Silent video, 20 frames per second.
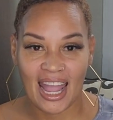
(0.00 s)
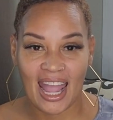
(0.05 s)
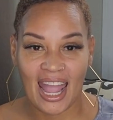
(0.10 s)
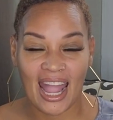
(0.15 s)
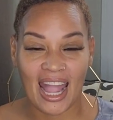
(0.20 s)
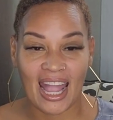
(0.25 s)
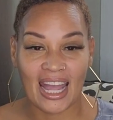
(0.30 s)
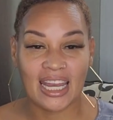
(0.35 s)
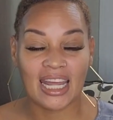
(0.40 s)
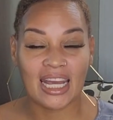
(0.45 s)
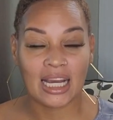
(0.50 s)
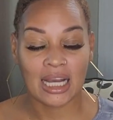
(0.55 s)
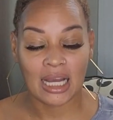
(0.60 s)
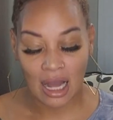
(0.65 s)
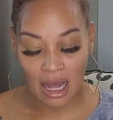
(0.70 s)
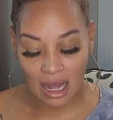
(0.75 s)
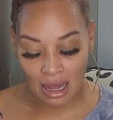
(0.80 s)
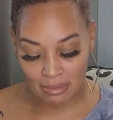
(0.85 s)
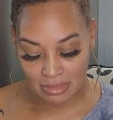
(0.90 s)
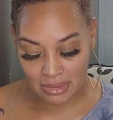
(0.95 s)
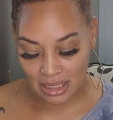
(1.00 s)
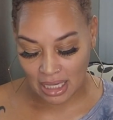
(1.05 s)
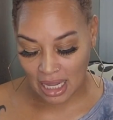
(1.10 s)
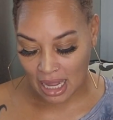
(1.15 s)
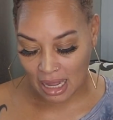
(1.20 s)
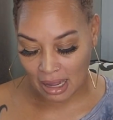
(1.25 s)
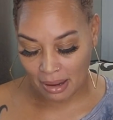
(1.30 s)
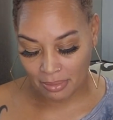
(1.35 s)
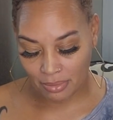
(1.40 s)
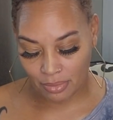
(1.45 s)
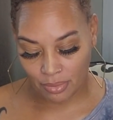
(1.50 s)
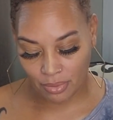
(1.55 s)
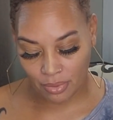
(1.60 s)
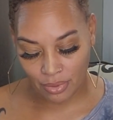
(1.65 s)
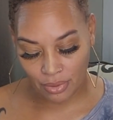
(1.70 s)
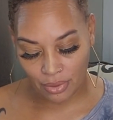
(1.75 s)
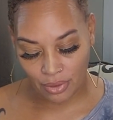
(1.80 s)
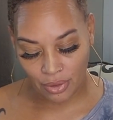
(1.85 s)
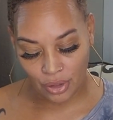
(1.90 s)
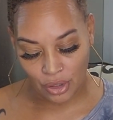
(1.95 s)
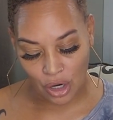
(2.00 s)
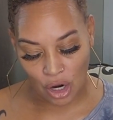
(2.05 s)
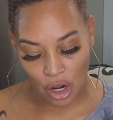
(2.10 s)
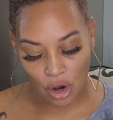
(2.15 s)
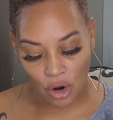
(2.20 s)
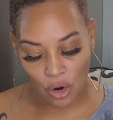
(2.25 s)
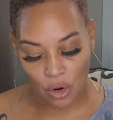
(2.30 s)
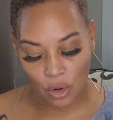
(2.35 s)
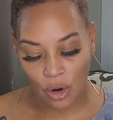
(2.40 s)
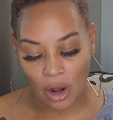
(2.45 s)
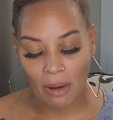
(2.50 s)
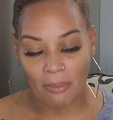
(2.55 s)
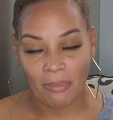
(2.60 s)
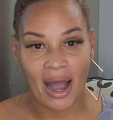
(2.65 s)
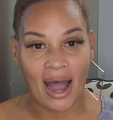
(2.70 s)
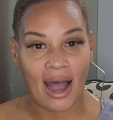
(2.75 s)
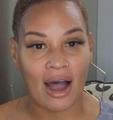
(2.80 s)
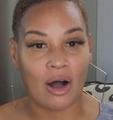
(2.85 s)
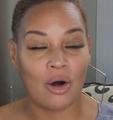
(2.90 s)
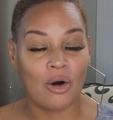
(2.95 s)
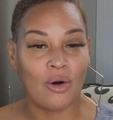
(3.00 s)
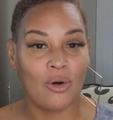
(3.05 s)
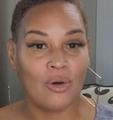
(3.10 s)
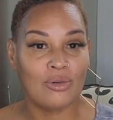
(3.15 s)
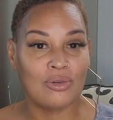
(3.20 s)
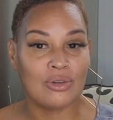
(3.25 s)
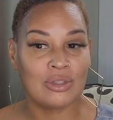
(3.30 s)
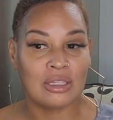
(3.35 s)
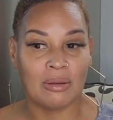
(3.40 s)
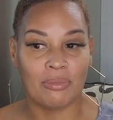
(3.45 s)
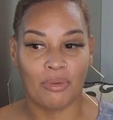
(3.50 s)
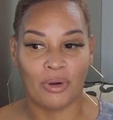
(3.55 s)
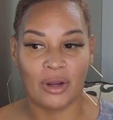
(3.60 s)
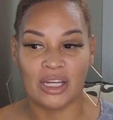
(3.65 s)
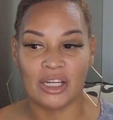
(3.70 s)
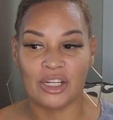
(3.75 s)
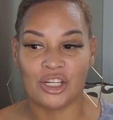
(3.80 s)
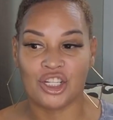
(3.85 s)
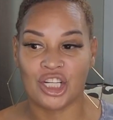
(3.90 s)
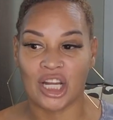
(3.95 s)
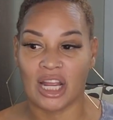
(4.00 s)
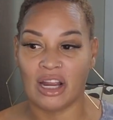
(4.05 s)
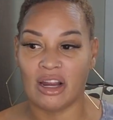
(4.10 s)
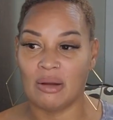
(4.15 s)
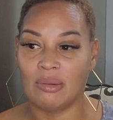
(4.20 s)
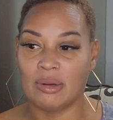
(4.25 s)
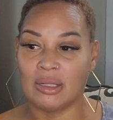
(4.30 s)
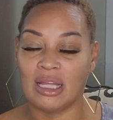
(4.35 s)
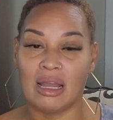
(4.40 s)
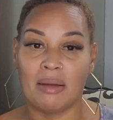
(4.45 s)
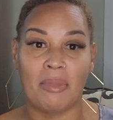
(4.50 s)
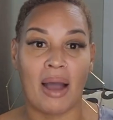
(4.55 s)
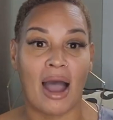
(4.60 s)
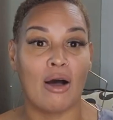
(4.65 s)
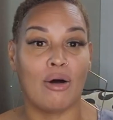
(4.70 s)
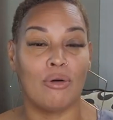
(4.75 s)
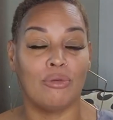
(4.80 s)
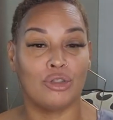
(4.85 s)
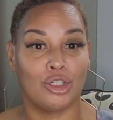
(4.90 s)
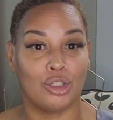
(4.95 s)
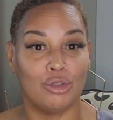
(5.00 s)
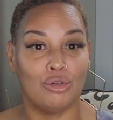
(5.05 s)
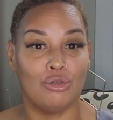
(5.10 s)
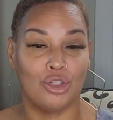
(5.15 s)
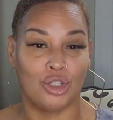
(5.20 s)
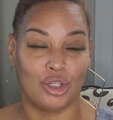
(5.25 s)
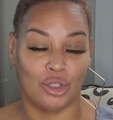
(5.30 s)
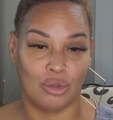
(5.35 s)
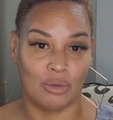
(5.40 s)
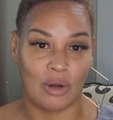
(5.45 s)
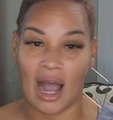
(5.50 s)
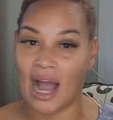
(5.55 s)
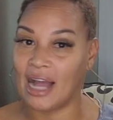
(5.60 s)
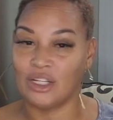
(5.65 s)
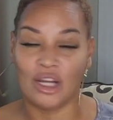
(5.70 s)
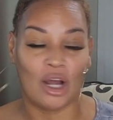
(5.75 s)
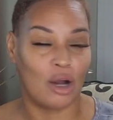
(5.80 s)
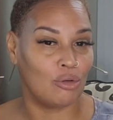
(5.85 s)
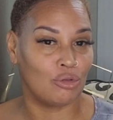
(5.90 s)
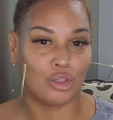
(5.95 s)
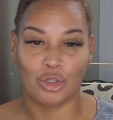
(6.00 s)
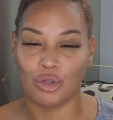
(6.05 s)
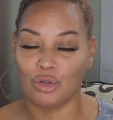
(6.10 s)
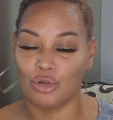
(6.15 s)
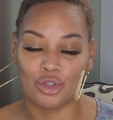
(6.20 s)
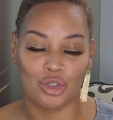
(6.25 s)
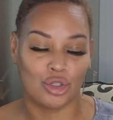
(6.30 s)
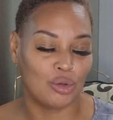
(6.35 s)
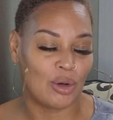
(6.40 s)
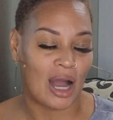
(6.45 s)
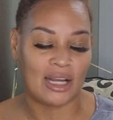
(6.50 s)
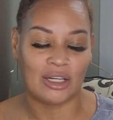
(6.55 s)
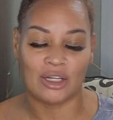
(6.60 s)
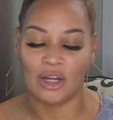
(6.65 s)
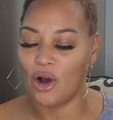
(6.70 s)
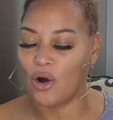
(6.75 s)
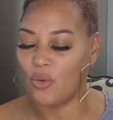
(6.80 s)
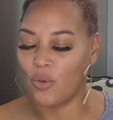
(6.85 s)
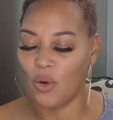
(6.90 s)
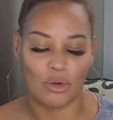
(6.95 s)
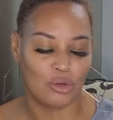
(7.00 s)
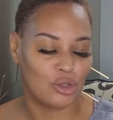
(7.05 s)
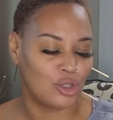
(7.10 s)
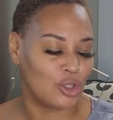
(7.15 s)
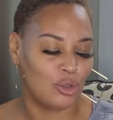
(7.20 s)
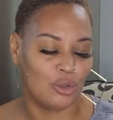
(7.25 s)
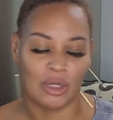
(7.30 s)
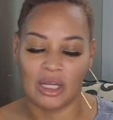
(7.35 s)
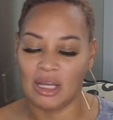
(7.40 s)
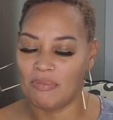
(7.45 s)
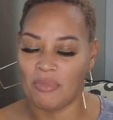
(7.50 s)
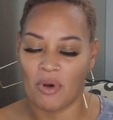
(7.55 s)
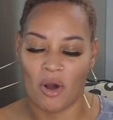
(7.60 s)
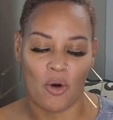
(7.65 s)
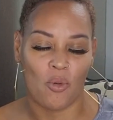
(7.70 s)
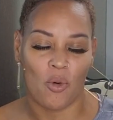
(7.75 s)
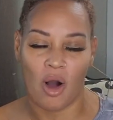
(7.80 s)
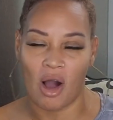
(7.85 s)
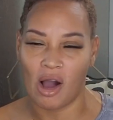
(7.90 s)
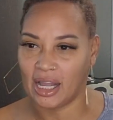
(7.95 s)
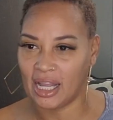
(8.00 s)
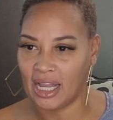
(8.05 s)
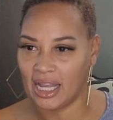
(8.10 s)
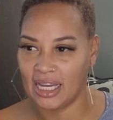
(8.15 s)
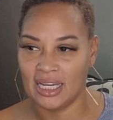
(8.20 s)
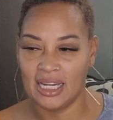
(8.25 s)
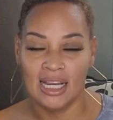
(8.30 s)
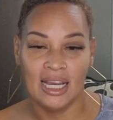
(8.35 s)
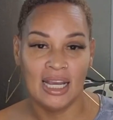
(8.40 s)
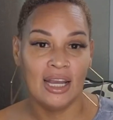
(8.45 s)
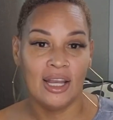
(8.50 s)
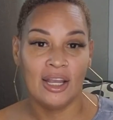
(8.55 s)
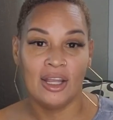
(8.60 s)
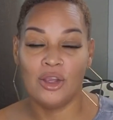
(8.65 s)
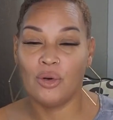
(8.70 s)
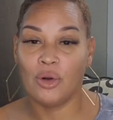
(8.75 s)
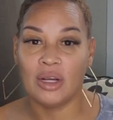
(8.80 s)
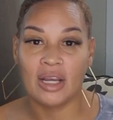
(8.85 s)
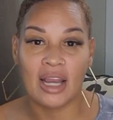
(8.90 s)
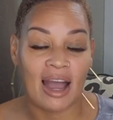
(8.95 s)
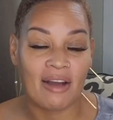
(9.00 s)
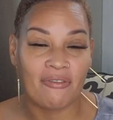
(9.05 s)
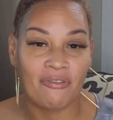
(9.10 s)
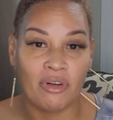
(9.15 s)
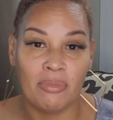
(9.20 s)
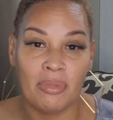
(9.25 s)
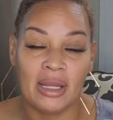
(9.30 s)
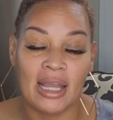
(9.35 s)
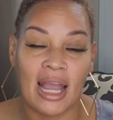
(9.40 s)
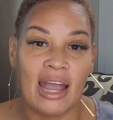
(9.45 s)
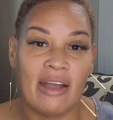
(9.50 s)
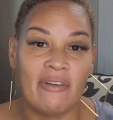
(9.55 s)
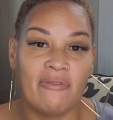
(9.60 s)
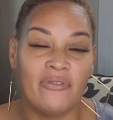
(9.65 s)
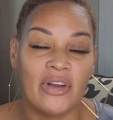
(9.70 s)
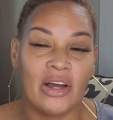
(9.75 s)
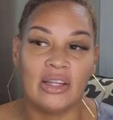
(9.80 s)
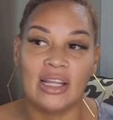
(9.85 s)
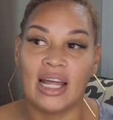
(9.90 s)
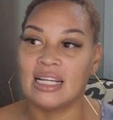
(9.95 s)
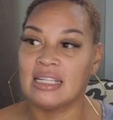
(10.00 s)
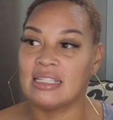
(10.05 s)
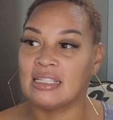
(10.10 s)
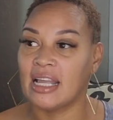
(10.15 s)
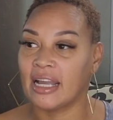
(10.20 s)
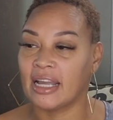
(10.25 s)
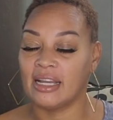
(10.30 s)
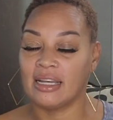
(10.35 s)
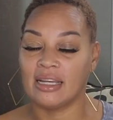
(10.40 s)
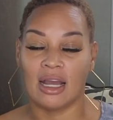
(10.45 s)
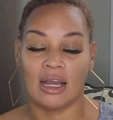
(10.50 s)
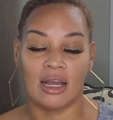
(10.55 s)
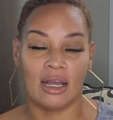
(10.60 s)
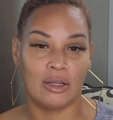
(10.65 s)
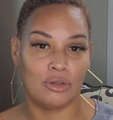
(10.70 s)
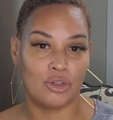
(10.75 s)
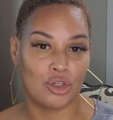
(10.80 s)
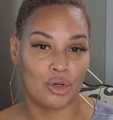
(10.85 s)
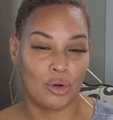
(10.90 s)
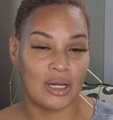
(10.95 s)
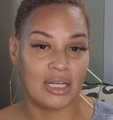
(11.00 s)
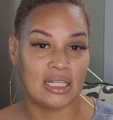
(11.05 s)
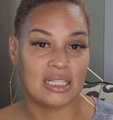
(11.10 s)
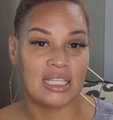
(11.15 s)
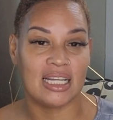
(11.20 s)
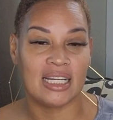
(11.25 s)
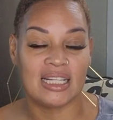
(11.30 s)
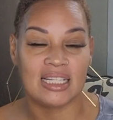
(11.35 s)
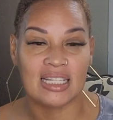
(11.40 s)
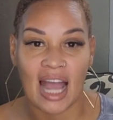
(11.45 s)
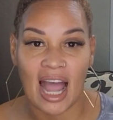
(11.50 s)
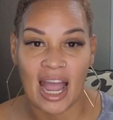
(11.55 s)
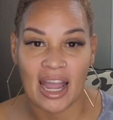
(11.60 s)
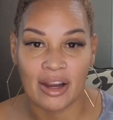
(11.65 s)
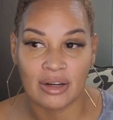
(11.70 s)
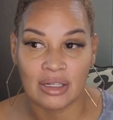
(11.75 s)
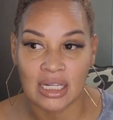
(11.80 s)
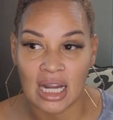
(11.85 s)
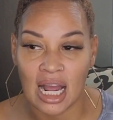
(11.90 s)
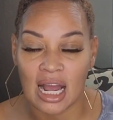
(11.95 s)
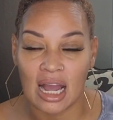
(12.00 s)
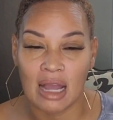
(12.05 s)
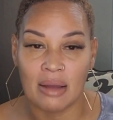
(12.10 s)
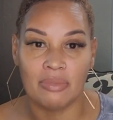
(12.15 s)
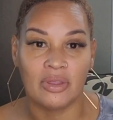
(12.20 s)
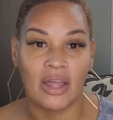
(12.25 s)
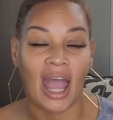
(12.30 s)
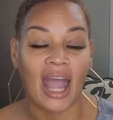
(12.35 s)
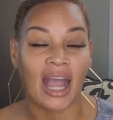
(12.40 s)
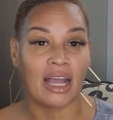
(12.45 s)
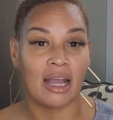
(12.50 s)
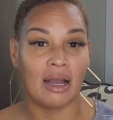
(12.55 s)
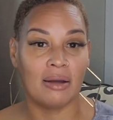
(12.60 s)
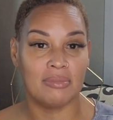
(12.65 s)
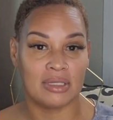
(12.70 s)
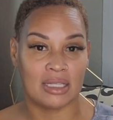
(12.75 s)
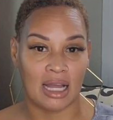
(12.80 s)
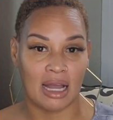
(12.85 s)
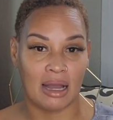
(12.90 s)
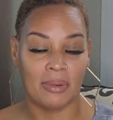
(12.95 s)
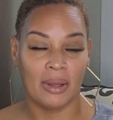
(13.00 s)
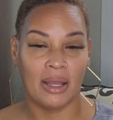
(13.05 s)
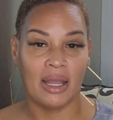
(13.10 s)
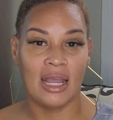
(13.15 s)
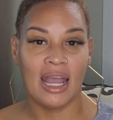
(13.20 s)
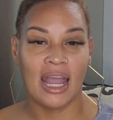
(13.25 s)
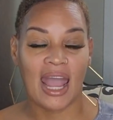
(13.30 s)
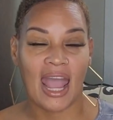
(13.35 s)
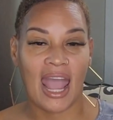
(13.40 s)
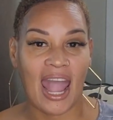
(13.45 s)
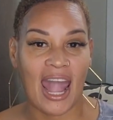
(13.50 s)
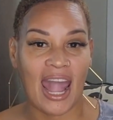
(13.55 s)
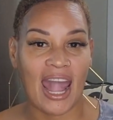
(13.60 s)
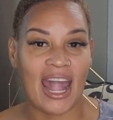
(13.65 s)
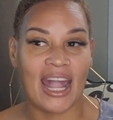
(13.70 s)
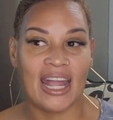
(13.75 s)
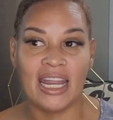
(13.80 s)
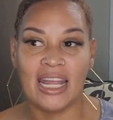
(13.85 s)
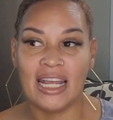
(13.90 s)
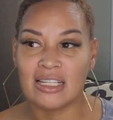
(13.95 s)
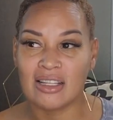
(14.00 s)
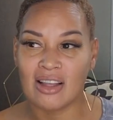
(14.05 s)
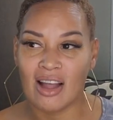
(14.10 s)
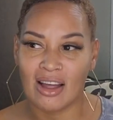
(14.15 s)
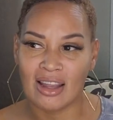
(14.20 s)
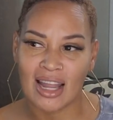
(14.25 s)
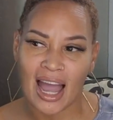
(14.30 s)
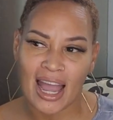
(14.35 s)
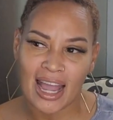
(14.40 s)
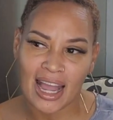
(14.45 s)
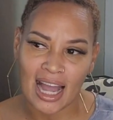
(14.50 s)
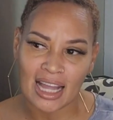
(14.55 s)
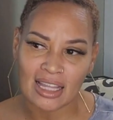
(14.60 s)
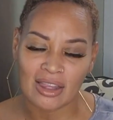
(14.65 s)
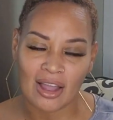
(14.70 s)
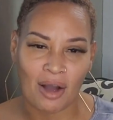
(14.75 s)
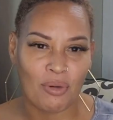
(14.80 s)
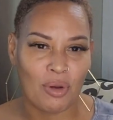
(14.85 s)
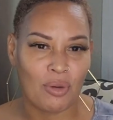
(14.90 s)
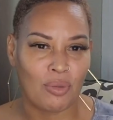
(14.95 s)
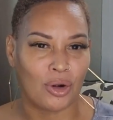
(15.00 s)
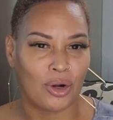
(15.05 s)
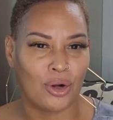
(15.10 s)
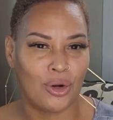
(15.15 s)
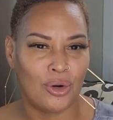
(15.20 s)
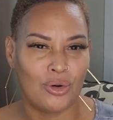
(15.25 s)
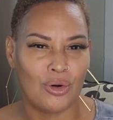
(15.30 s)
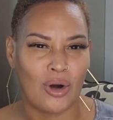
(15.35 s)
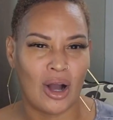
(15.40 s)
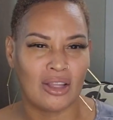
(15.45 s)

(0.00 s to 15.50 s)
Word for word: And it comes up, you know, about Sabrina sharing with him, I don't choose you. I don't choose you. I don't want you. Keep on walking. You are not for me. I have felt like second choice the entire time. That comes up. And he's all like, I thought we were cool.